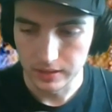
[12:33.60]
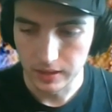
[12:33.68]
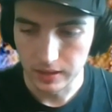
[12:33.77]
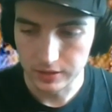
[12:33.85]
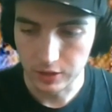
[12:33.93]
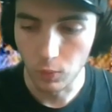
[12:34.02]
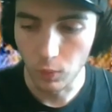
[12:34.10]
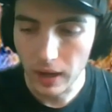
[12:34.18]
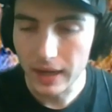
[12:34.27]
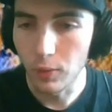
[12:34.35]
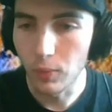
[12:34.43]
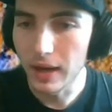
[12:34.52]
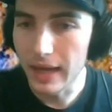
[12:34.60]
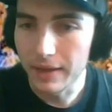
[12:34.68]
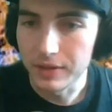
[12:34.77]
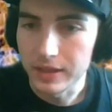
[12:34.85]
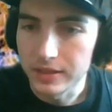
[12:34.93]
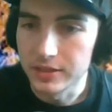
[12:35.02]
so what
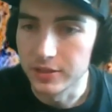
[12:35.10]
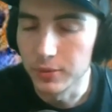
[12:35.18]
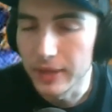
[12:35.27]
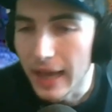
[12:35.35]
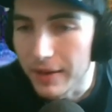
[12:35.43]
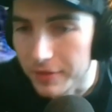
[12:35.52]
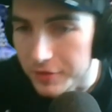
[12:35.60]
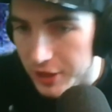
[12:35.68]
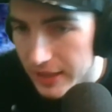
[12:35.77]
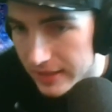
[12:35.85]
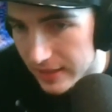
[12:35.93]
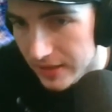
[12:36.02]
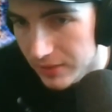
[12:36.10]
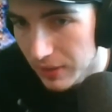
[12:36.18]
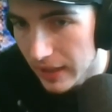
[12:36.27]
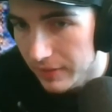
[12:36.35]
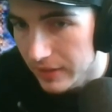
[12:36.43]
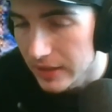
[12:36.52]
evidence do we have of Jesus? What
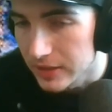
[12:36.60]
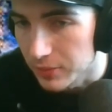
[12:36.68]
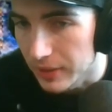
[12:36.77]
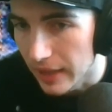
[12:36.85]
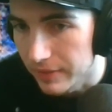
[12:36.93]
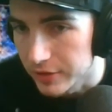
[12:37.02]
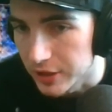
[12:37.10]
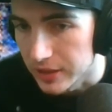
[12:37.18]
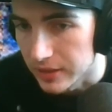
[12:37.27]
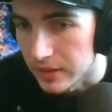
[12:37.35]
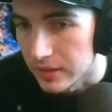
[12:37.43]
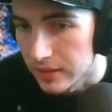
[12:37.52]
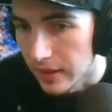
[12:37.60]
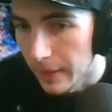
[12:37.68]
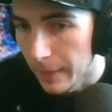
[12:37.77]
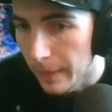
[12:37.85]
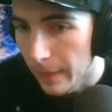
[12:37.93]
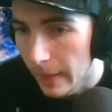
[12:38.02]
evidence do we have of Jesus?
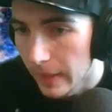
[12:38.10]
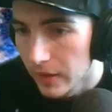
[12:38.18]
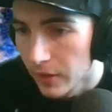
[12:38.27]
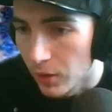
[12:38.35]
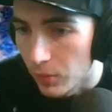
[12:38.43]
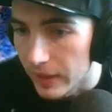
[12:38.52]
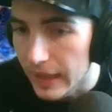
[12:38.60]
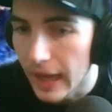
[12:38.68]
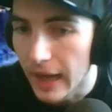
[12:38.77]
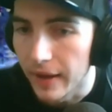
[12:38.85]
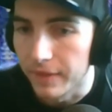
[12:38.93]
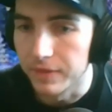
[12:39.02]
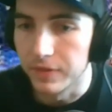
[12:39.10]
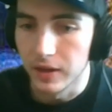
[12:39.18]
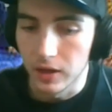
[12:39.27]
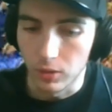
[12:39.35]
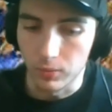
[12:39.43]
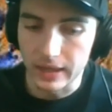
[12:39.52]
We have
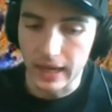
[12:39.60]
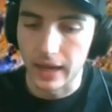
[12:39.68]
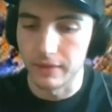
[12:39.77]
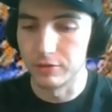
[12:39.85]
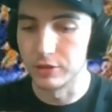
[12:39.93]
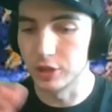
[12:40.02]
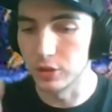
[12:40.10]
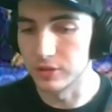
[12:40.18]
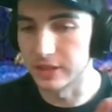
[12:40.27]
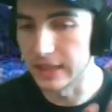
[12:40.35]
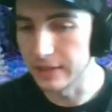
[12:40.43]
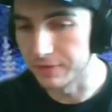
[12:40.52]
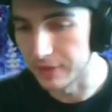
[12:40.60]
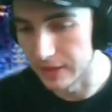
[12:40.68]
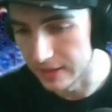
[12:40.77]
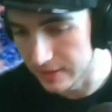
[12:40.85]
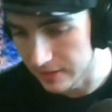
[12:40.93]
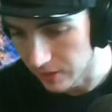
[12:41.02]

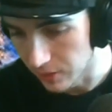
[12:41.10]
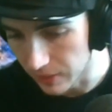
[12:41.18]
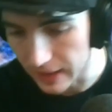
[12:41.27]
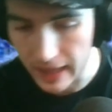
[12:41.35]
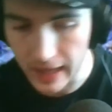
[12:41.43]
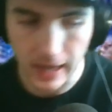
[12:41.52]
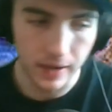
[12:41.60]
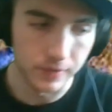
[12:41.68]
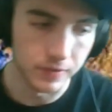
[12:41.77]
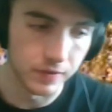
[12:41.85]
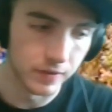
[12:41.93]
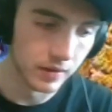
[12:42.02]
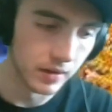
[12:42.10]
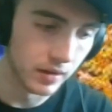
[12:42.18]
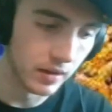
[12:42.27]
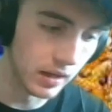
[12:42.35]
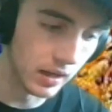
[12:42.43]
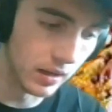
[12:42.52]
Josephus. We have
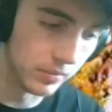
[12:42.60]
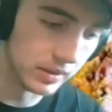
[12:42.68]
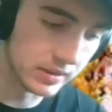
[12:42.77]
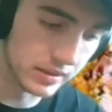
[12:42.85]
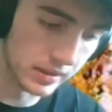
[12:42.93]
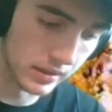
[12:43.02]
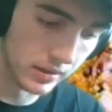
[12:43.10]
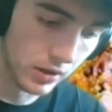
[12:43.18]
let's see.